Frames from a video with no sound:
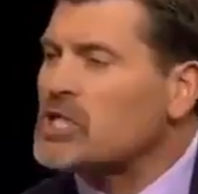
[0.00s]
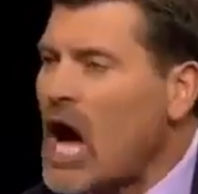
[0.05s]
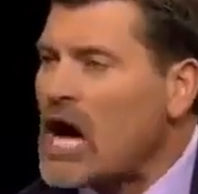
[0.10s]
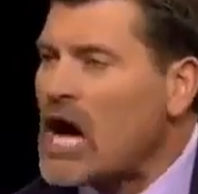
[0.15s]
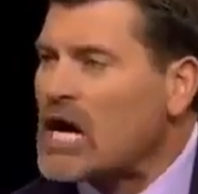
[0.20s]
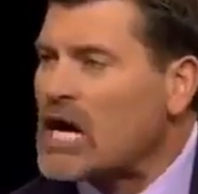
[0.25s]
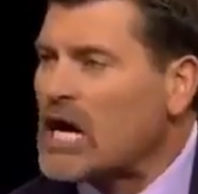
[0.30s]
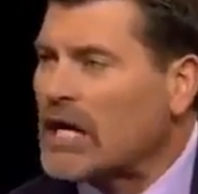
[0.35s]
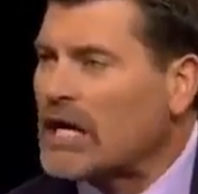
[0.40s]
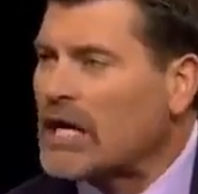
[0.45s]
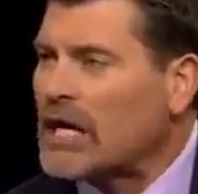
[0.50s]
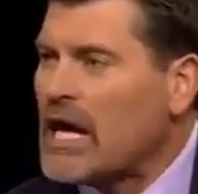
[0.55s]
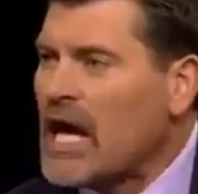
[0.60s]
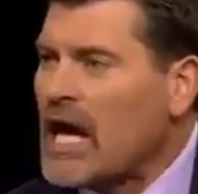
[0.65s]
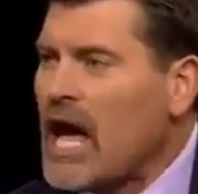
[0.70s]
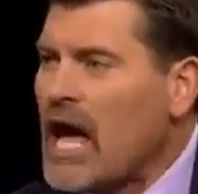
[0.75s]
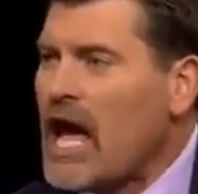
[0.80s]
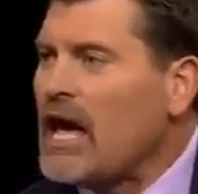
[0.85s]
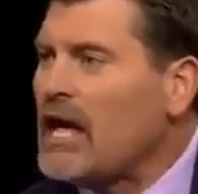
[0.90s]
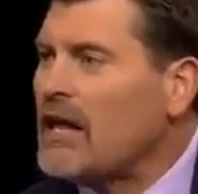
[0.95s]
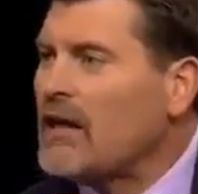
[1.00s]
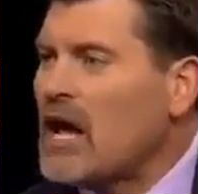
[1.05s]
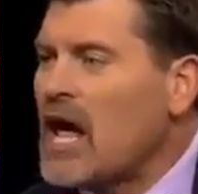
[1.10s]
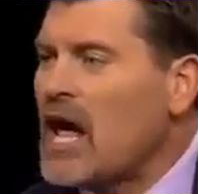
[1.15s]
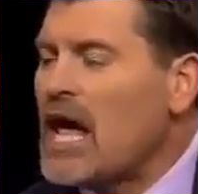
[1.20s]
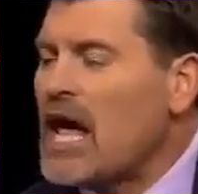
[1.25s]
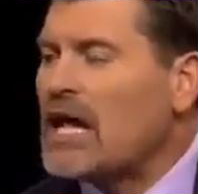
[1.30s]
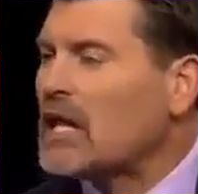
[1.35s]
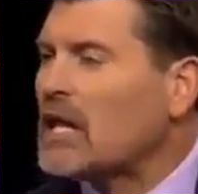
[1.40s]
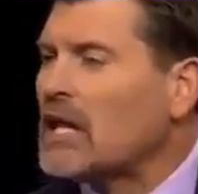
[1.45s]
shotgun and
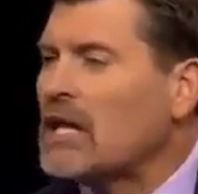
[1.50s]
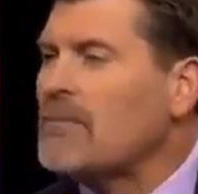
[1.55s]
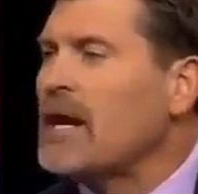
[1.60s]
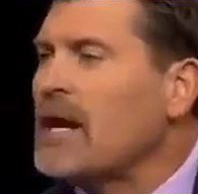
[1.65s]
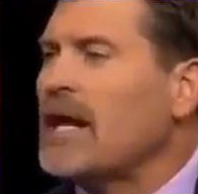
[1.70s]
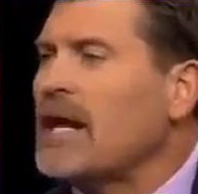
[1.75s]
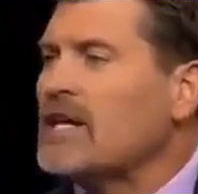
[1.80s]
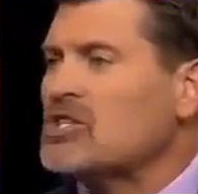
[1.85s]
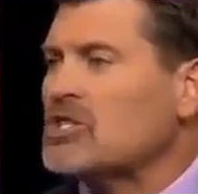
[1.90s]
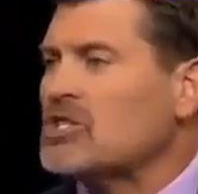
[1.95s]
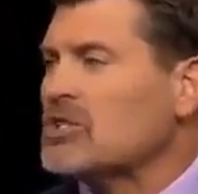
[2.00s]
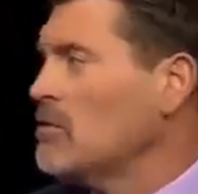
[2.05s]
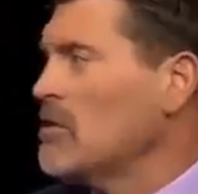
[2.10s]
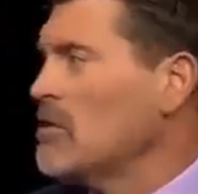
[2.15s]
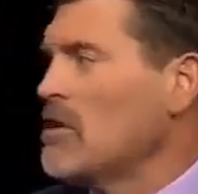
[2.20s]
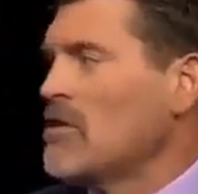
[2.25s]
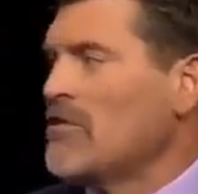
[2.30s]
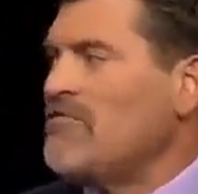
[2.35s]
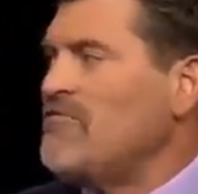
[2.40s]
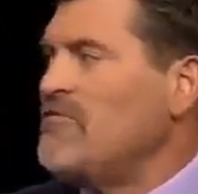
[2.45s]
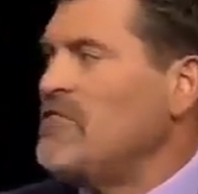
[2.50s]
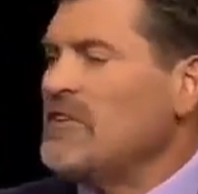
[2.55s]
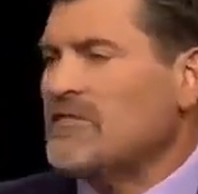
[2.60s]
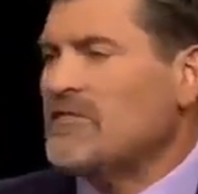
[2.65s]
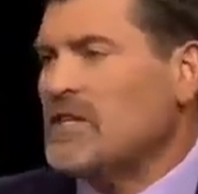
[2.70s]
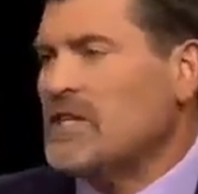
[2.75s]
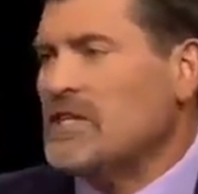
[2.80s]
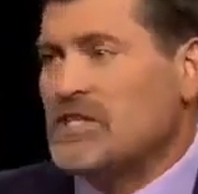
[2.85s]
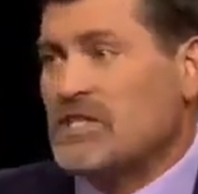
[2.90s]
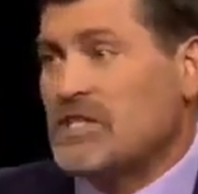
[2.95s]
it eliminates
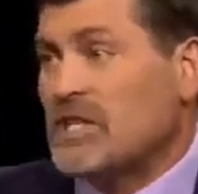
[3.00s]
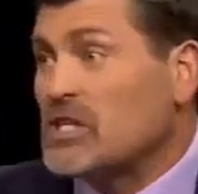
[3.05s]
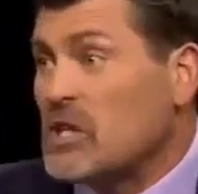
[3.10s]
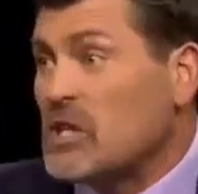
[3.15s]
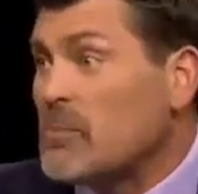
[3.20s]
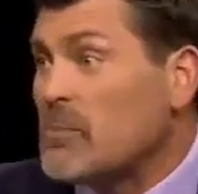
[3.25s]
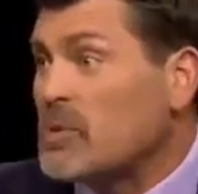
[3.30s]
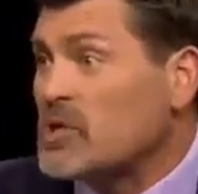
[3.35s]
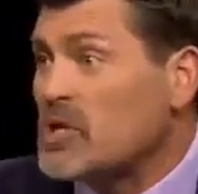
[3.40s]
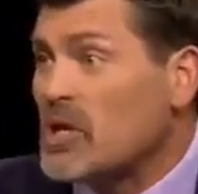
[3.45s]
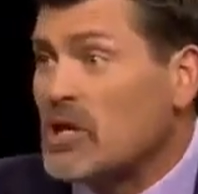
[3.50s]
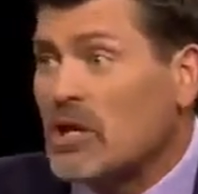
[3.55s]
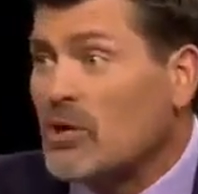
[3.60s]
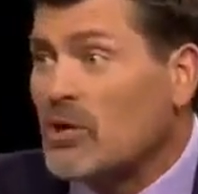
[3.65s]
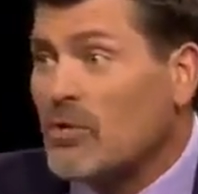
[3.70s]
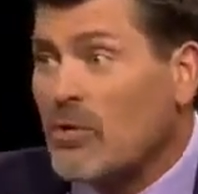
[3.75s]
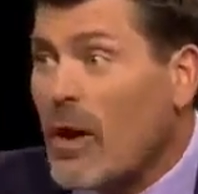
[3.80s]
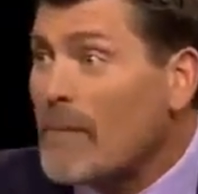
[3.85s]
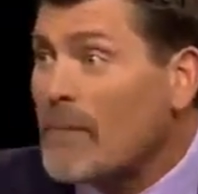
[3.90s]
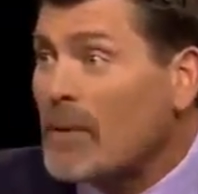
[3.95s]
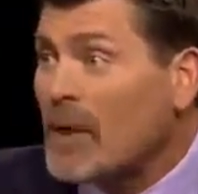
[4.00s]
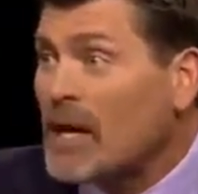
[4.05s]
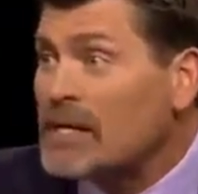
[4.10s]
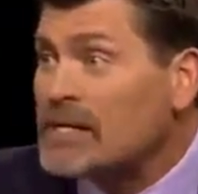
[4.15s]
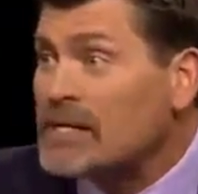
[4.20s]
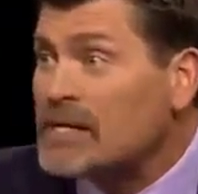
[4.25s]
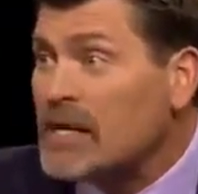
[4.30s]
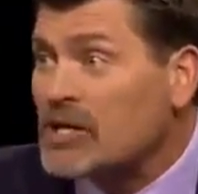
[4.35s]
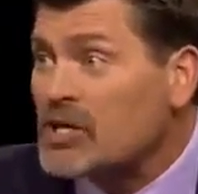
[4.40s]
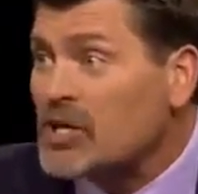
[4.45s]
50 60% of your run
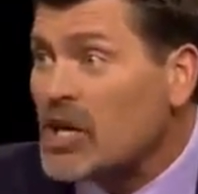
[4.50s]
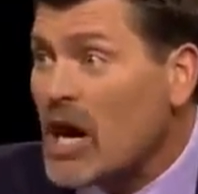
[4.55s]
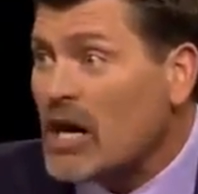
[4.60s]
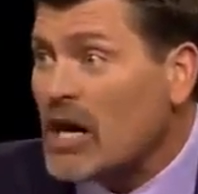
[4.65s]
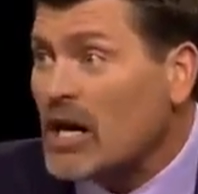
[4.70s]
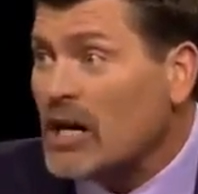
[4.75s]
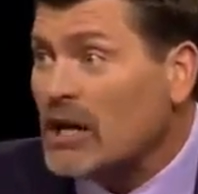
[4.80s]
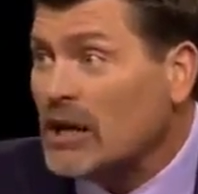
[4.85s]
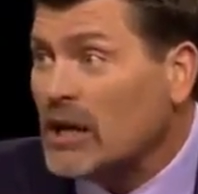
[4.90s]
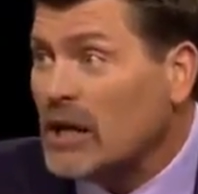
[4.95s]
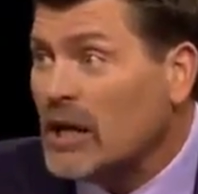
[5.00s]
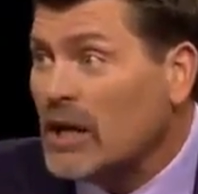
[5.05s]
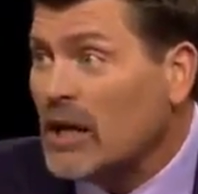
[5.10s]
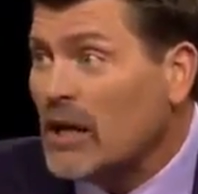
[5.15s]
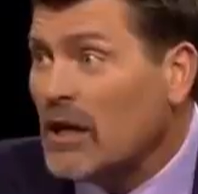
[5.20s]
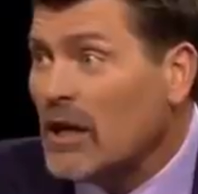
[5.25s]
plays out of shotgun.